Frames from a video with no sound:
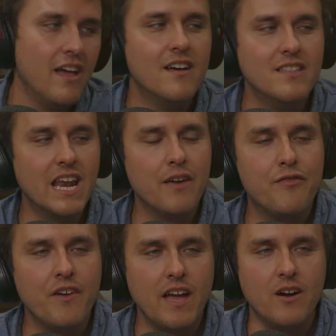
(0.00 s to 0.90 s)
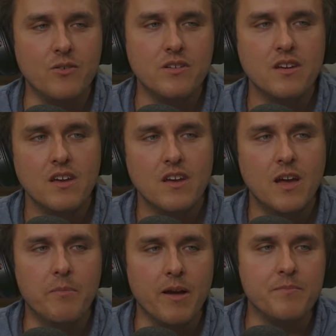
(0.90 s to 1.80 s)
that I found, and
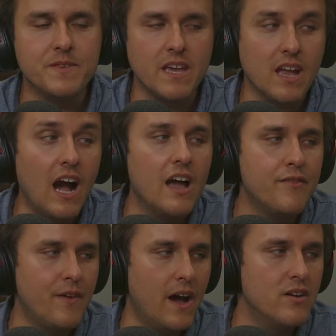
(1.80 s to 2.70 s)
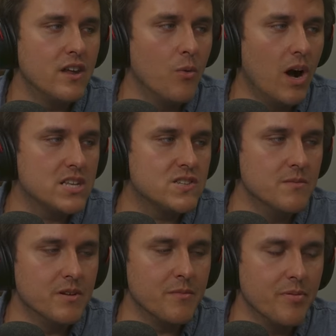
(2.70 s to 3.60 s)
by saying I found, I watched
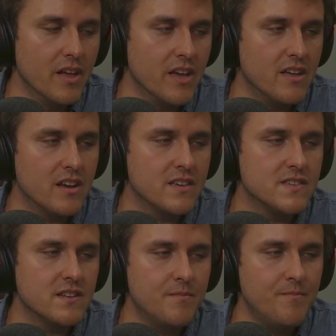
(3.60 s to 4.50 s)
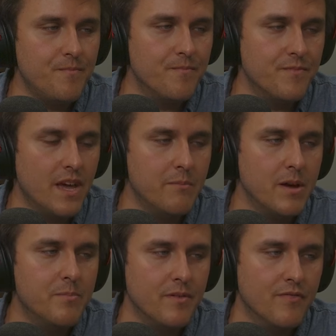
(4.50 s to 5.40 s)
somebody play it, and I said, that might
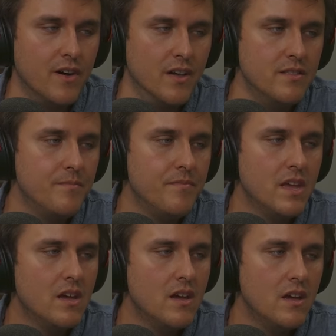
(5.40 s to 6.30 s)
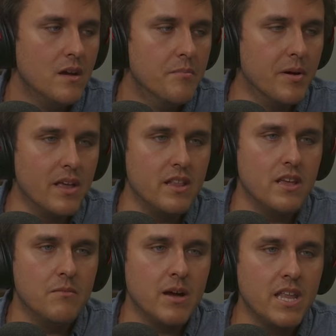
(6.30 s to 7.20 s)
be fun, but
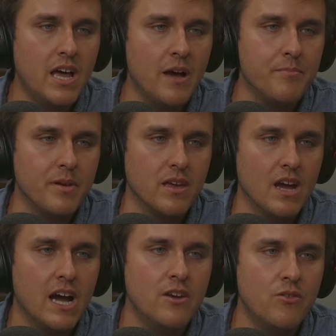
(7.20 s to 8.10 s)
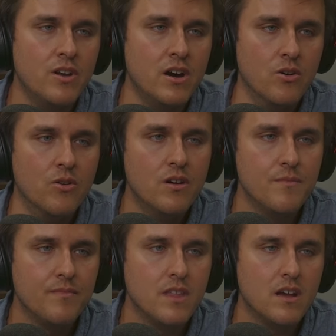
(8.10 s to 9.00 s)
it might not be. I don't know.
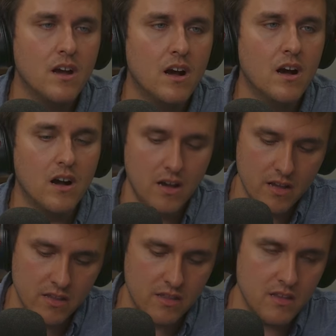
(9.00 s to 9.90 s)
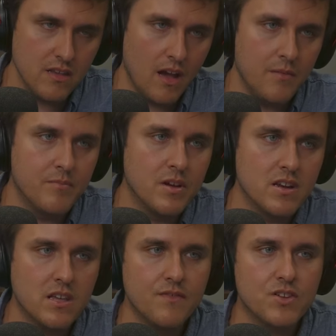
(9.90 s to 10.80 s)
I'm gonna
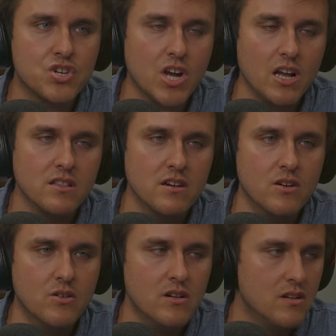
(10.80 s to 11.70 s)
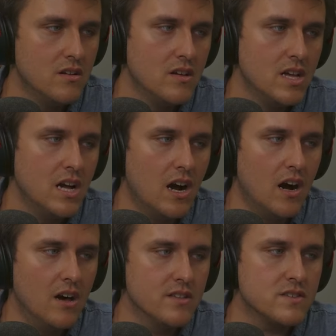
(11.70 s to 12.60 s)
give it a shot, though.
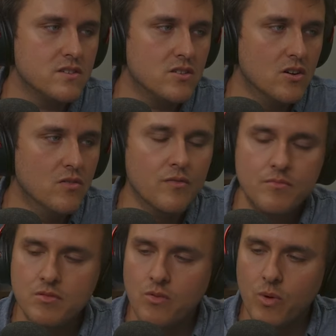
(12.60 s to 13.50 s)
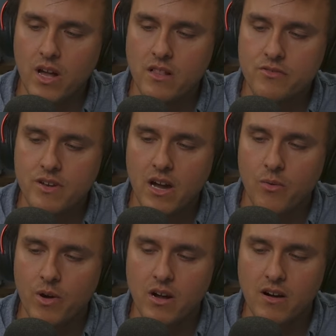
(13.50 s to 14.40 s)
This could go well or not
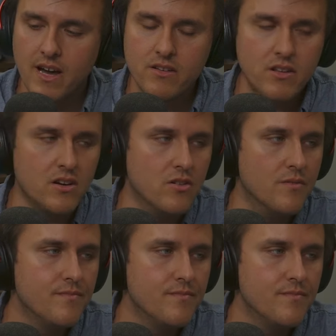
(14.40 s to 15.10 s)
well. I don't know.